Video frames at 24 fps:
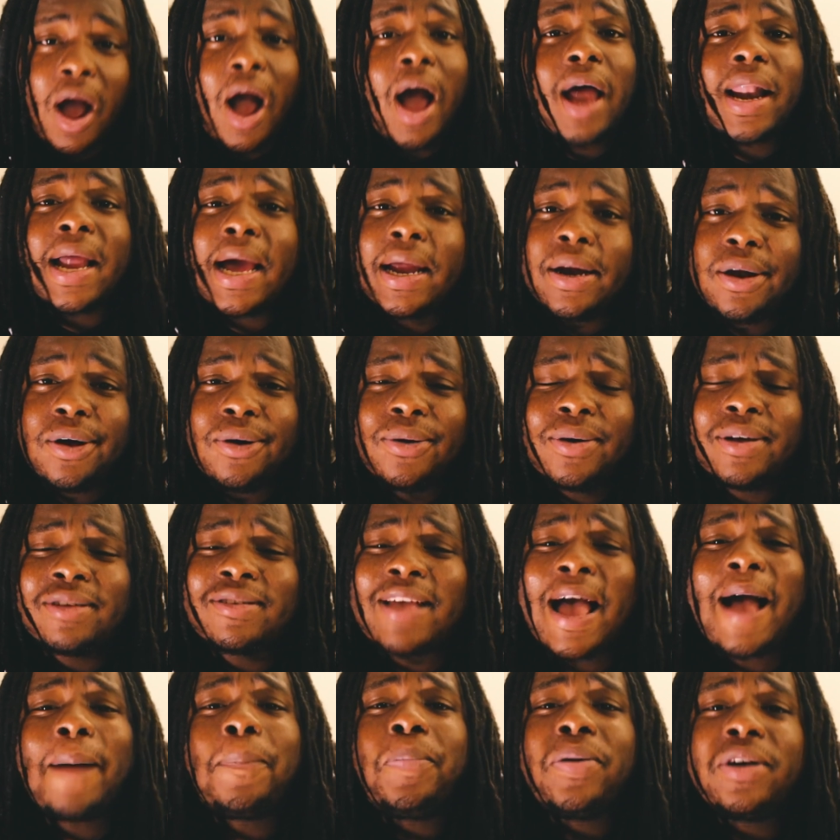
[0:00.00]
All I know is
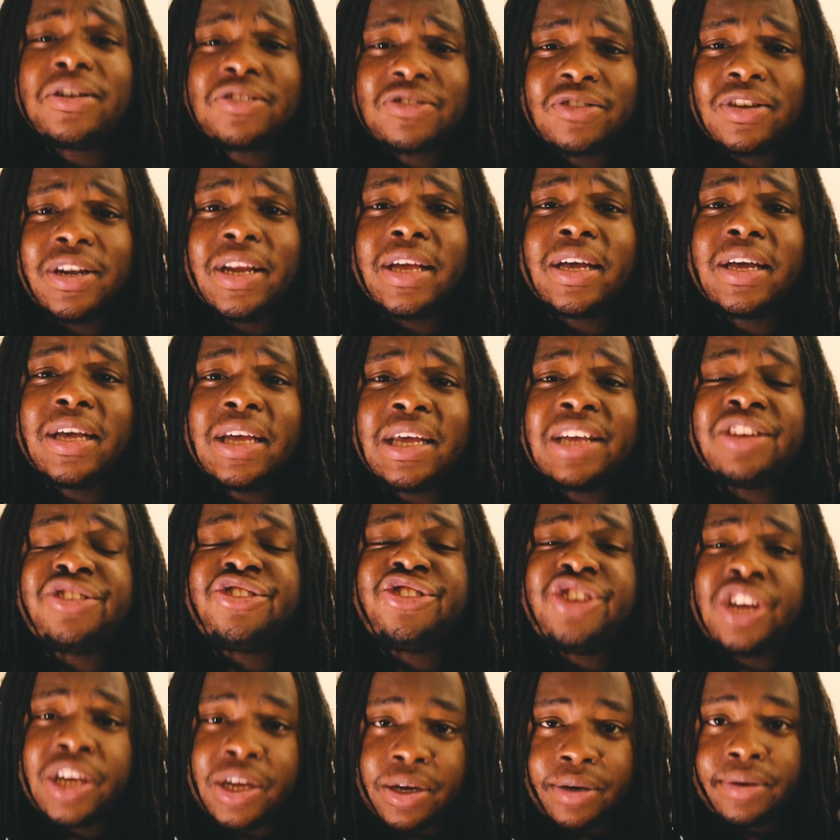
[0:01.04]
I punched him in his
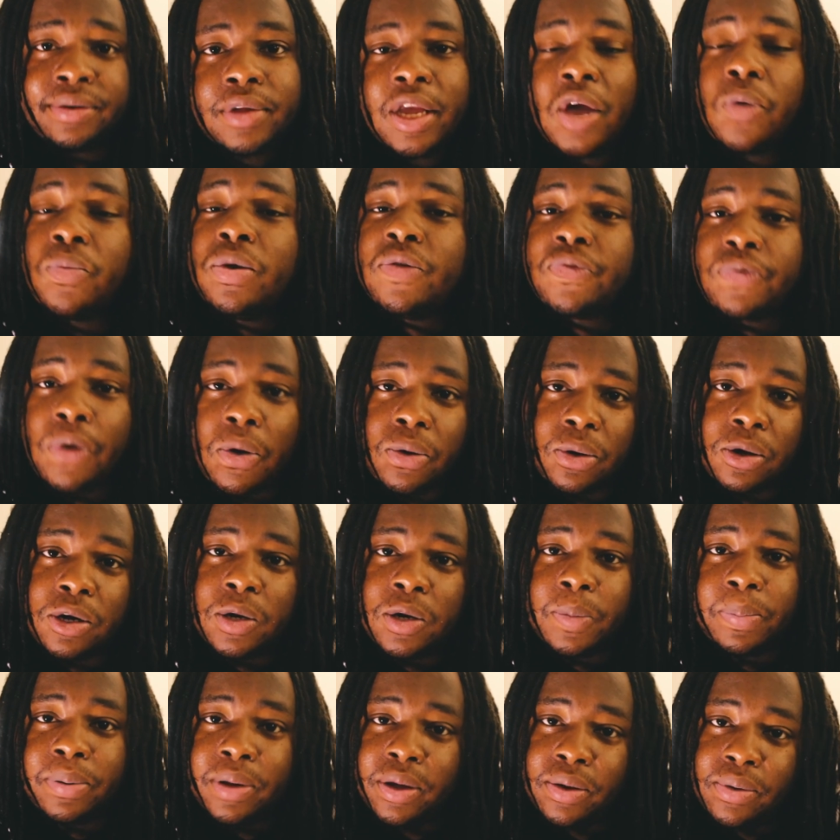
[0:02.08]
shit and we fought on
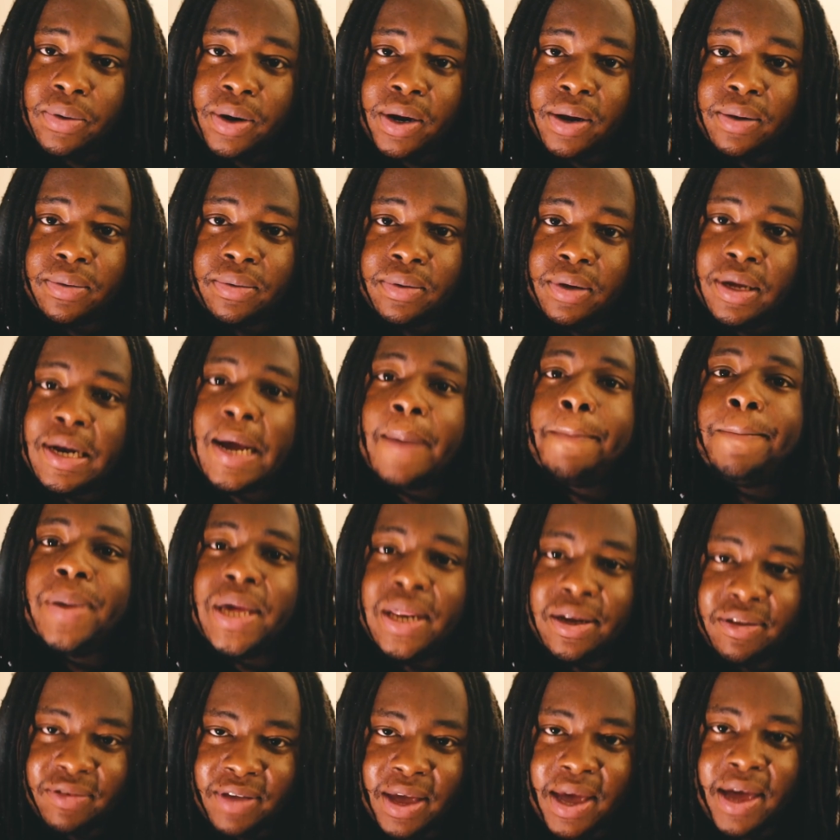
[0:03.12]
the playground and I beat
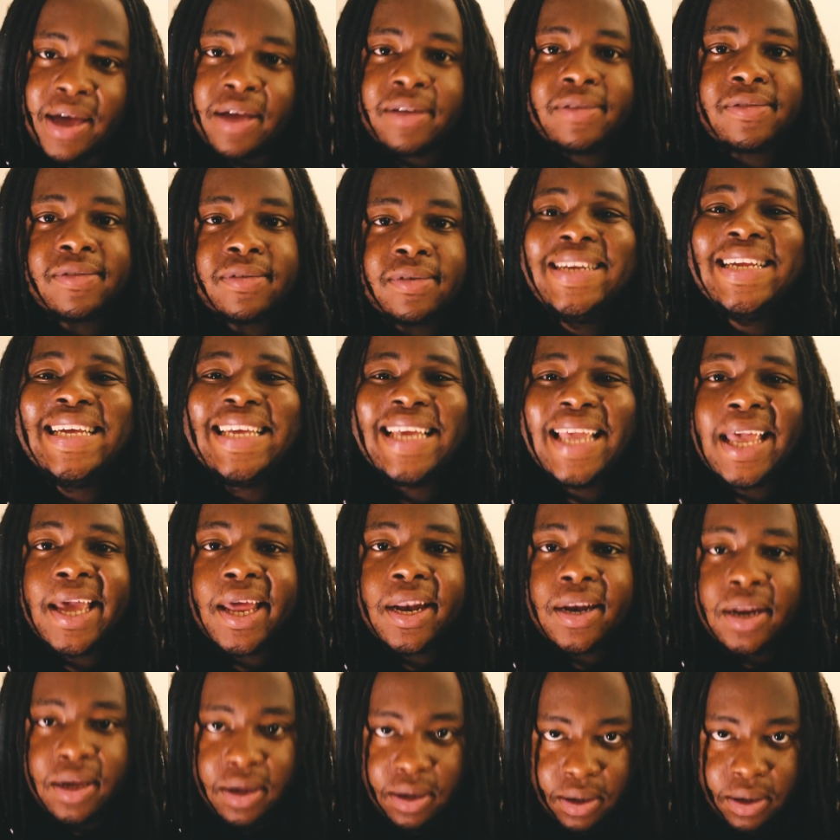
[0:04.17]
his the end.